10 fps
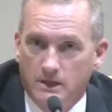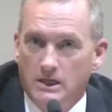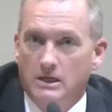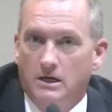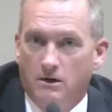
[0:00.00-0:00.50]

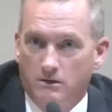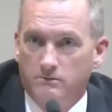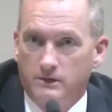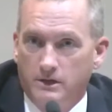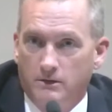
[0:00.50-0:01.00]
in our,
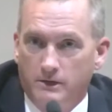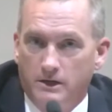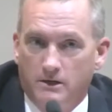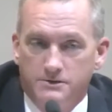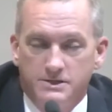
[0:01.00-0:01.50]
you know,
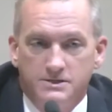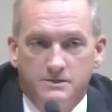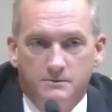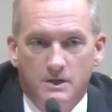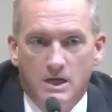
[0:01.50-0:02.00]
in our
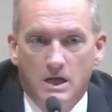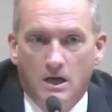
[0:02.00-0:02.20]
system.